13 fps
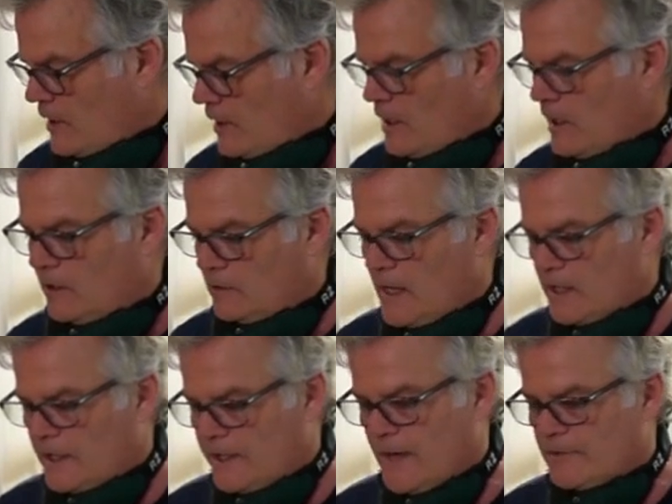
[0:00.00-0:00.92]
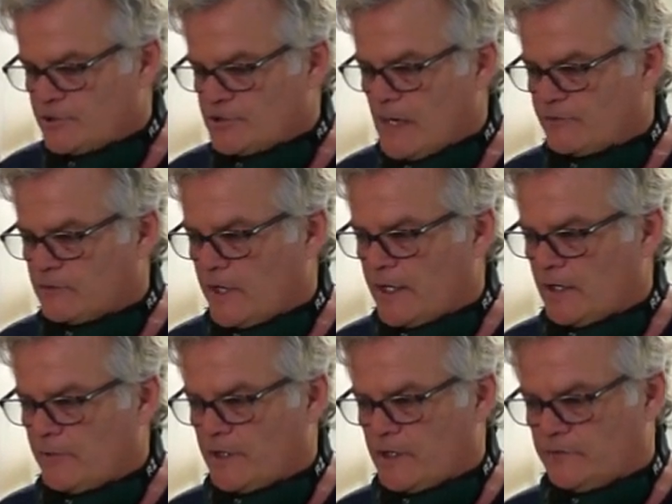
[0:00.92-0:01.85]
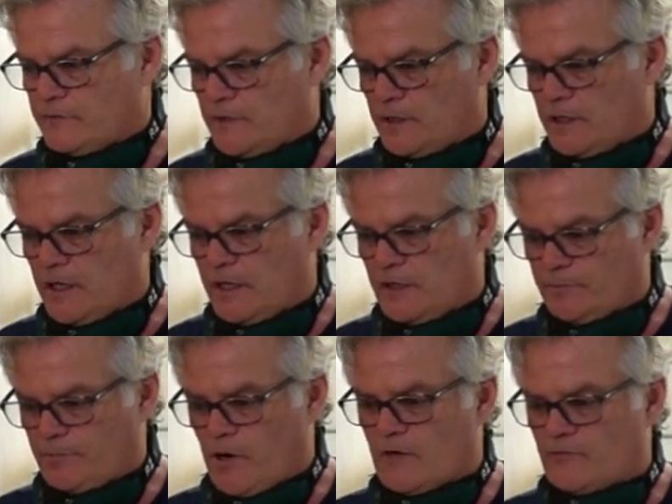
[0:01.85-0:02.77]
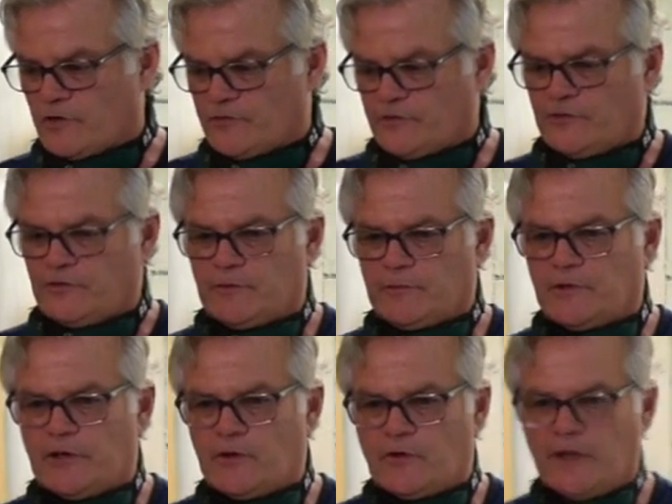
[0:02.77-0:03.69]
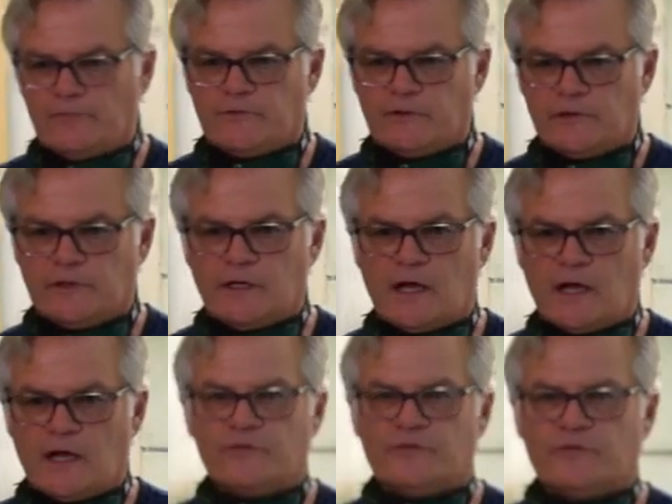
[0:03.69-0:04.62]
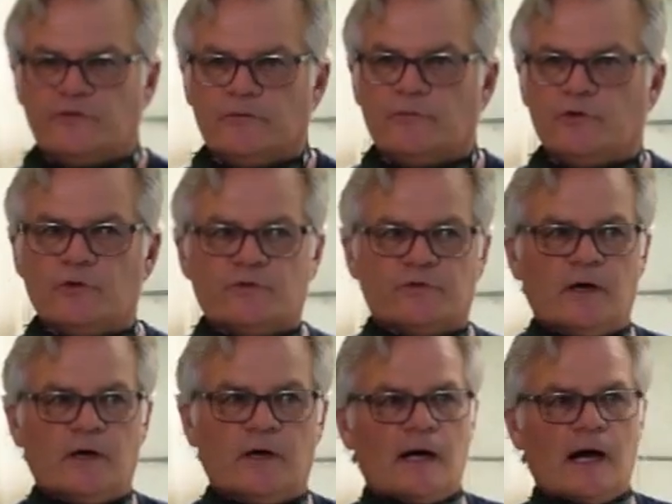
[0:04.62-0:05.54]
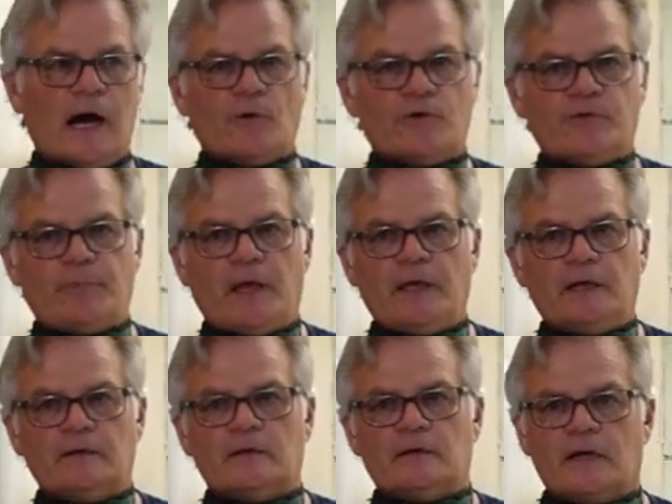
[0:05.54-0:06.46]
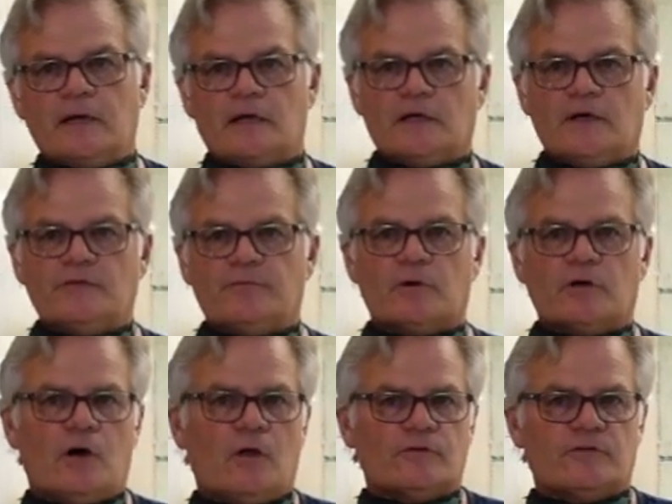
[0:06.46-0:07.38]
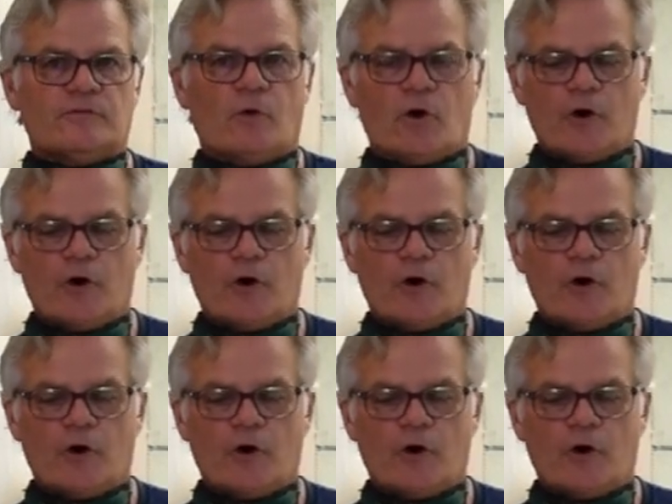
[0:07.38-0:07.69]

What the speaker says: A lot of cabinet shops like it because, again, it's part of our system and they don't have to get out of the system to use a house paint. I had a customer call this morning.